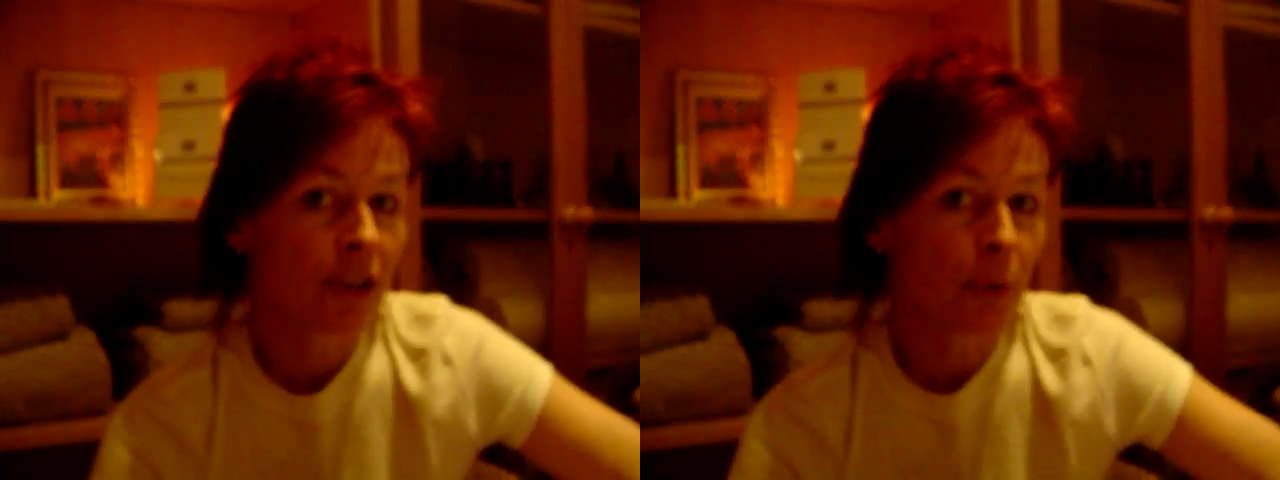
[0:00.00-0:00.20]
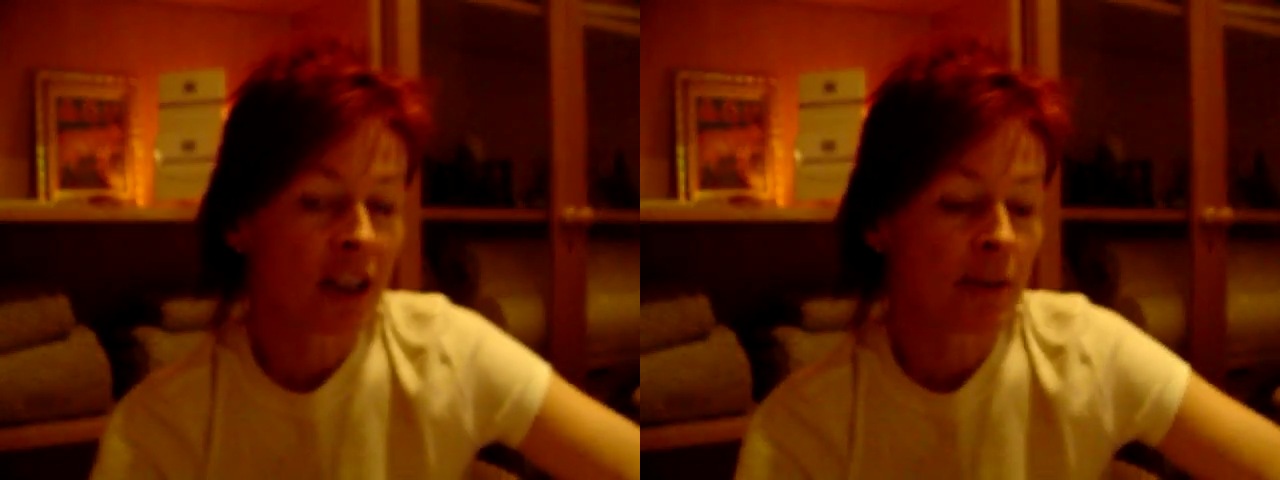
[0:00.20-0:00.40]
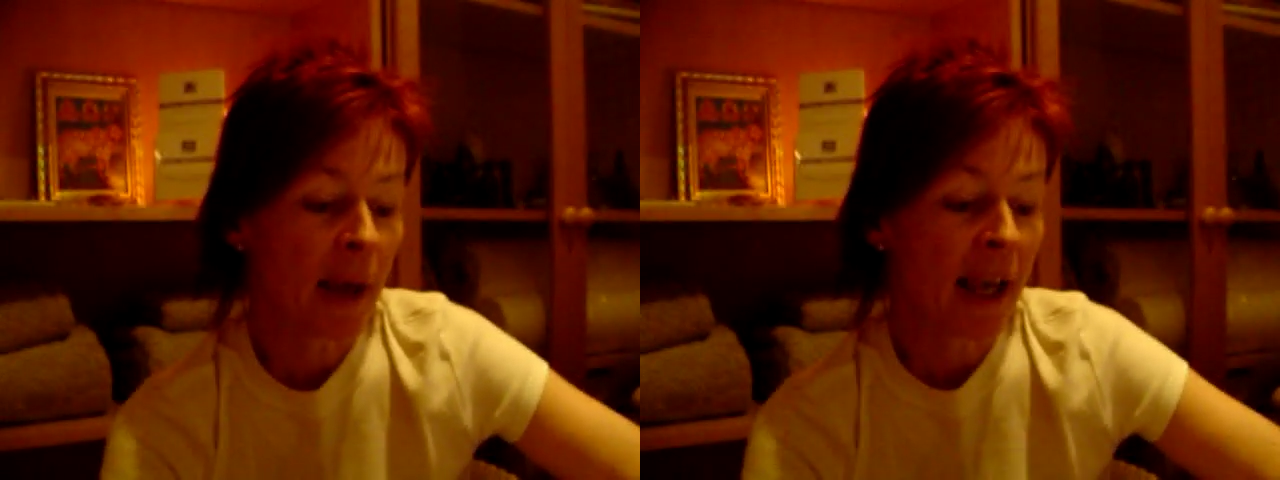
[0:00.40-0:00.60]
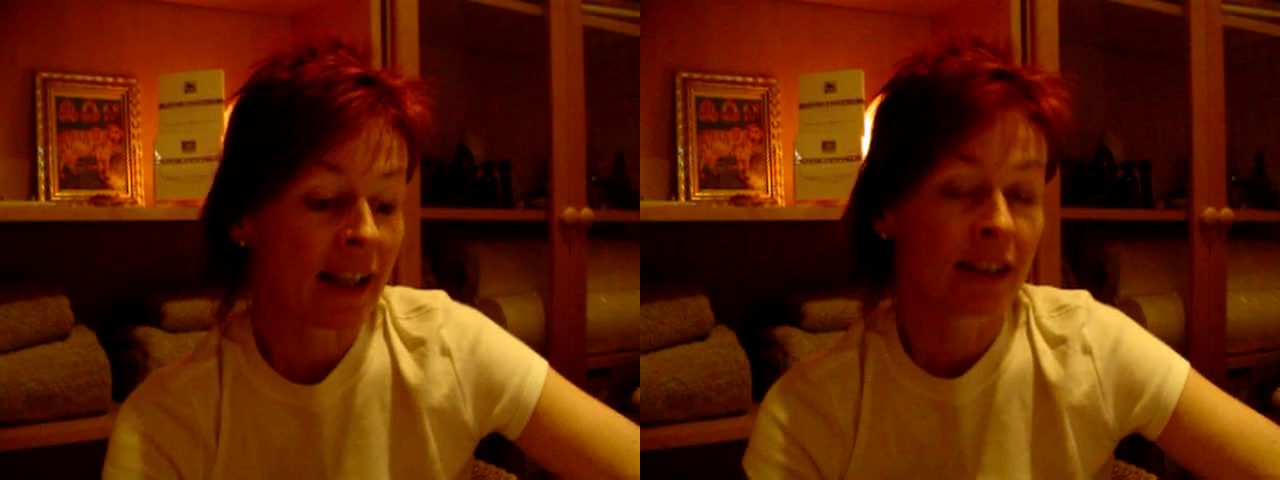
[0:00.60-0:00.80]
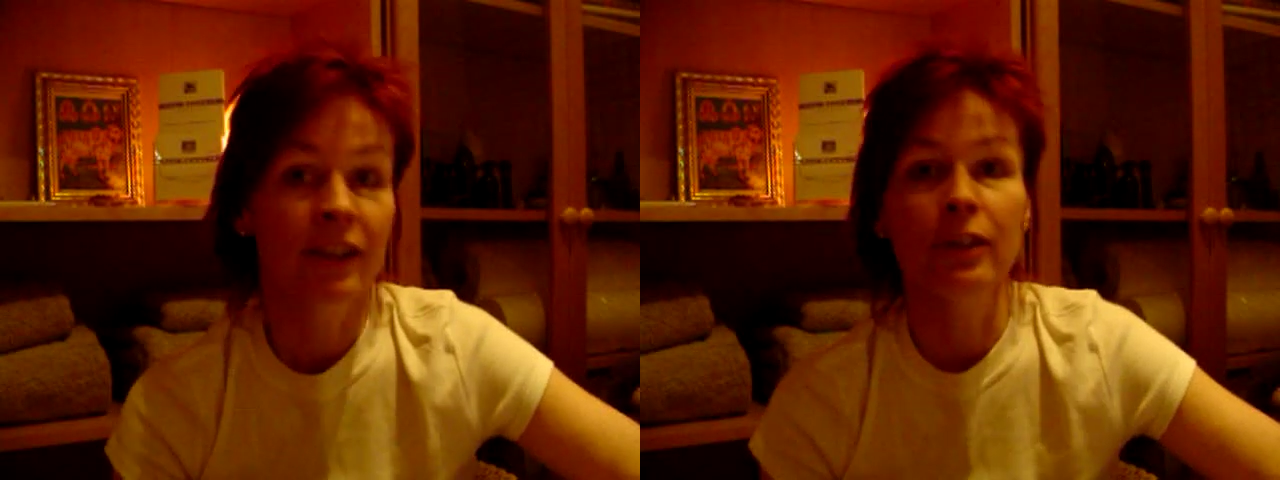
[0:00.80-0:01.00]
as well as
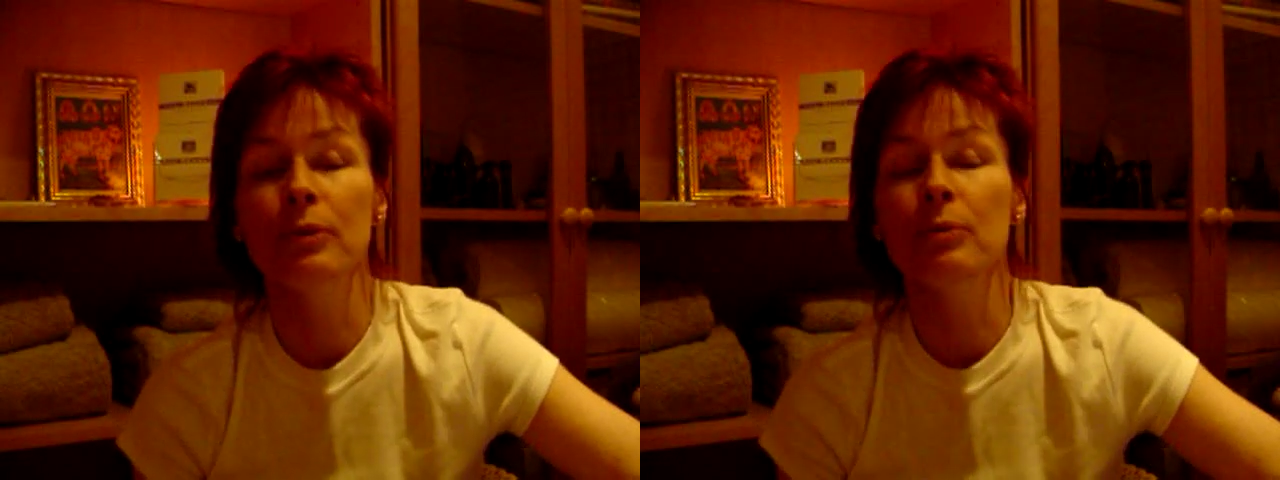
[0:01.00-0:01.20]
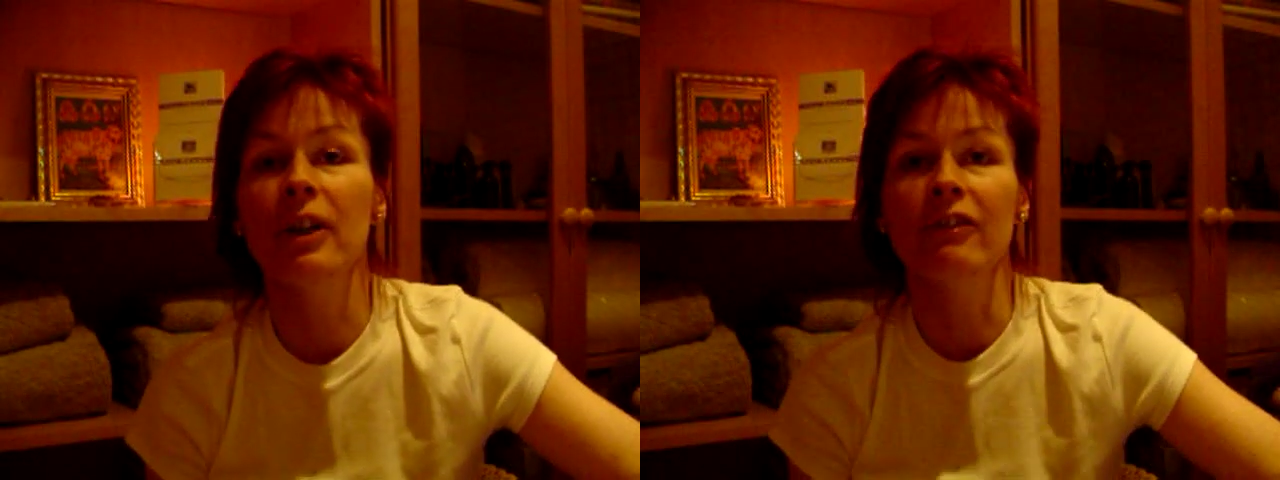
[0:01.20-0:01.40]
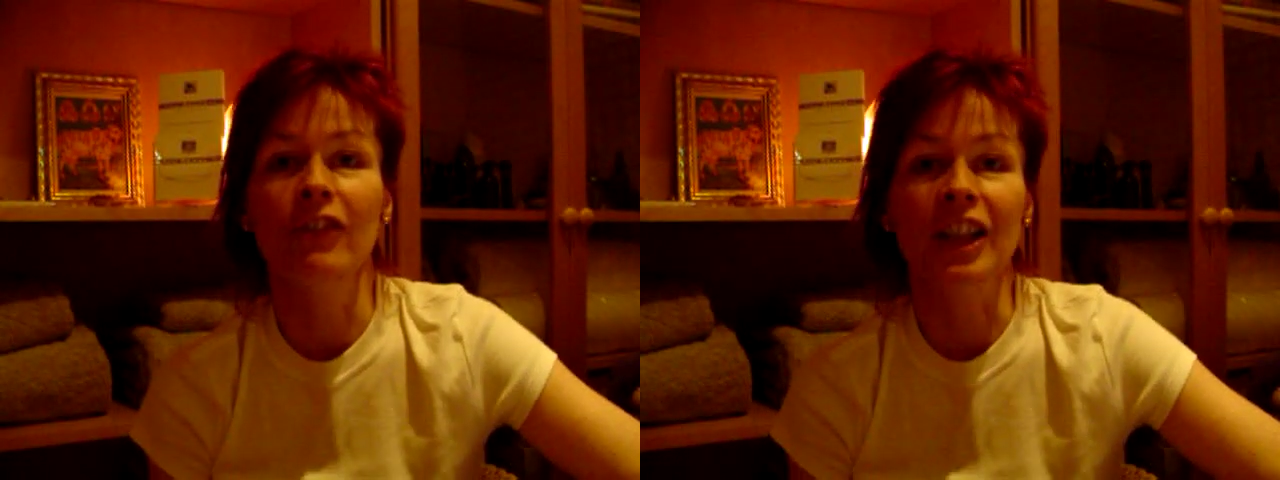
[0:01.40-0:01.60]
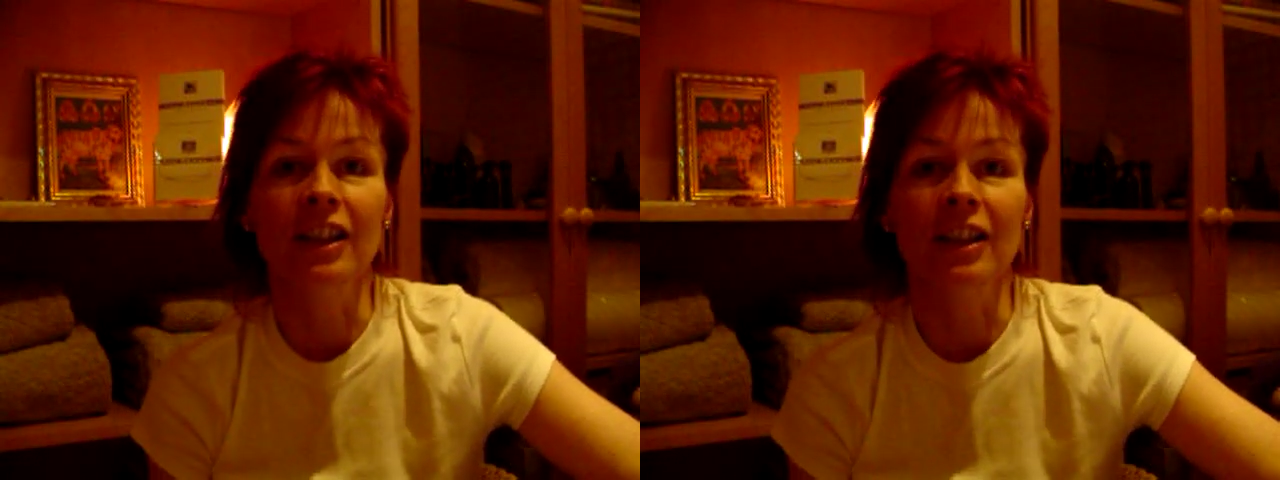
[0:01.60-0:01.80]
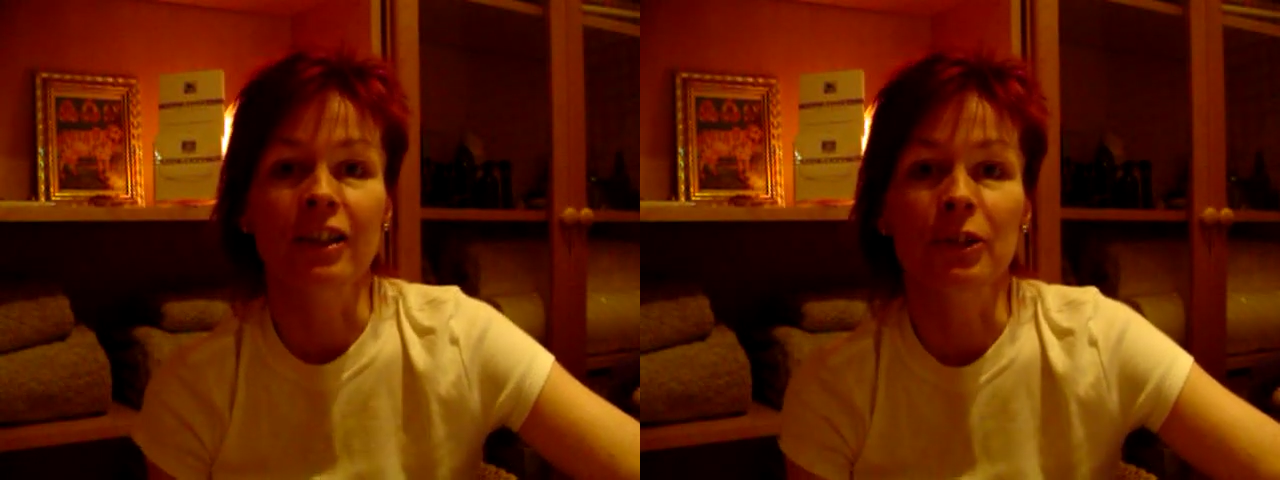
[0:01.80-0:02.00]
paying you and
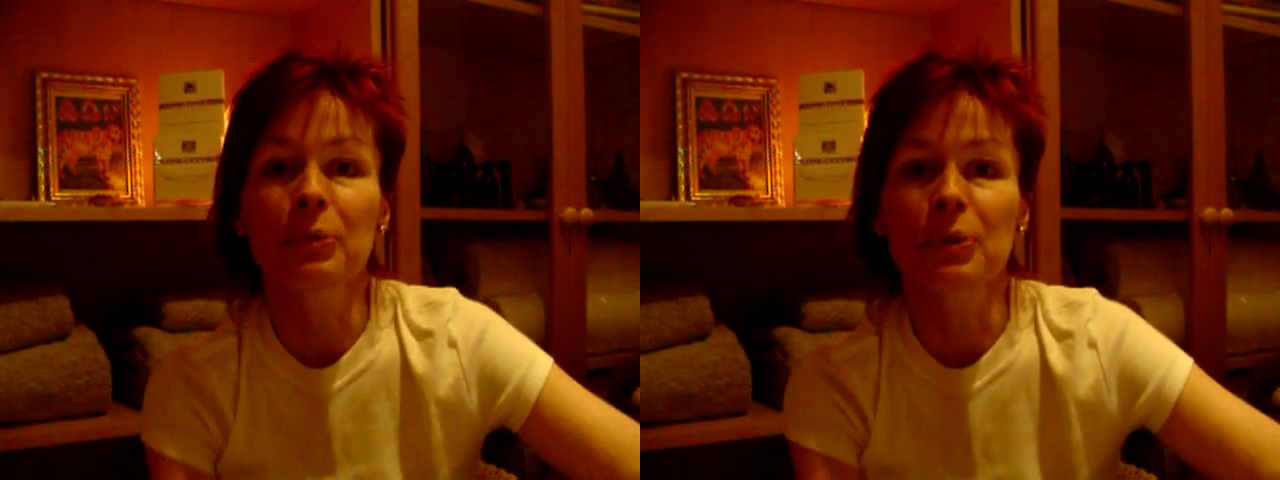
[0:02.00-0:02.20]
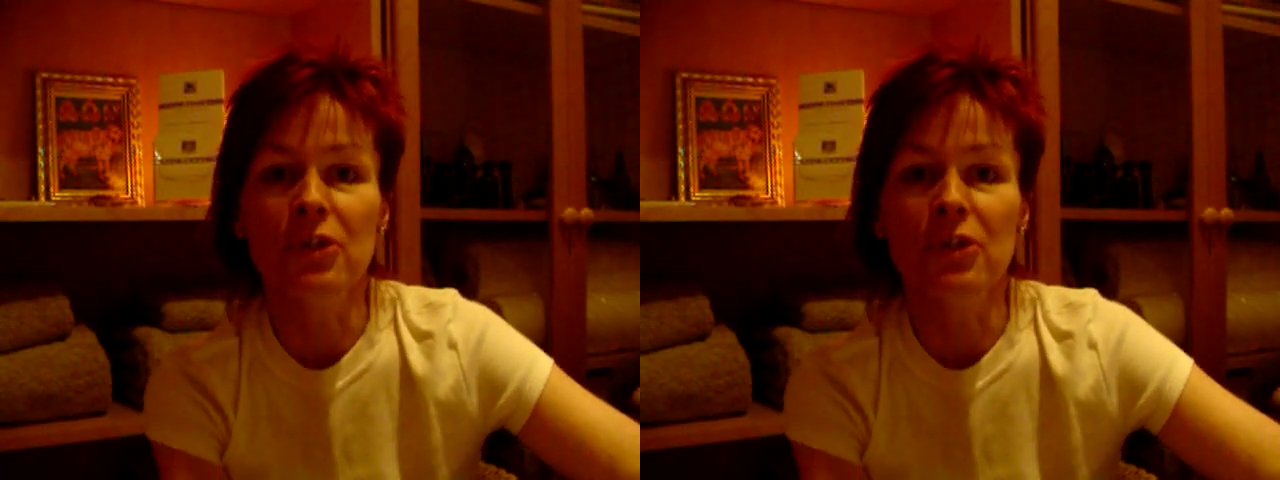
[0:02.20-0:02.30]
feeding you